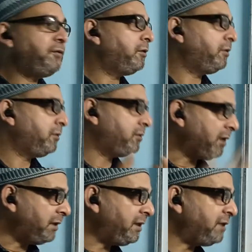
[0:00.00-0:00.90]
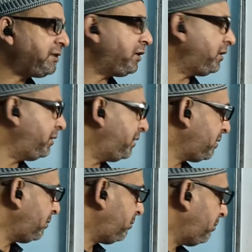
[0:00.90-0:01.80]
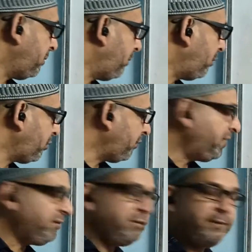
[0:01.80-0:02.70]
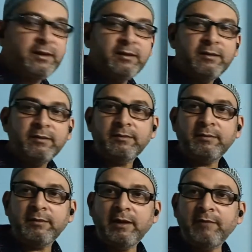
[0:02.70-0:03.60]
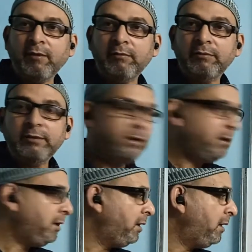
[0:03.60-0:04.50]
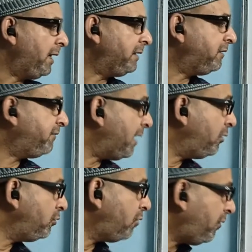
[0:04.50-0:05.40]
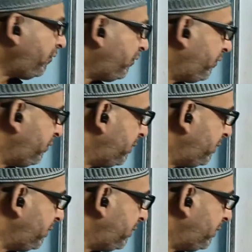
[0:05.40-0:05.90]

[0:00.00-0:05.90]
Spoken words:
for condensation, this amount of heat will be involved. And the value of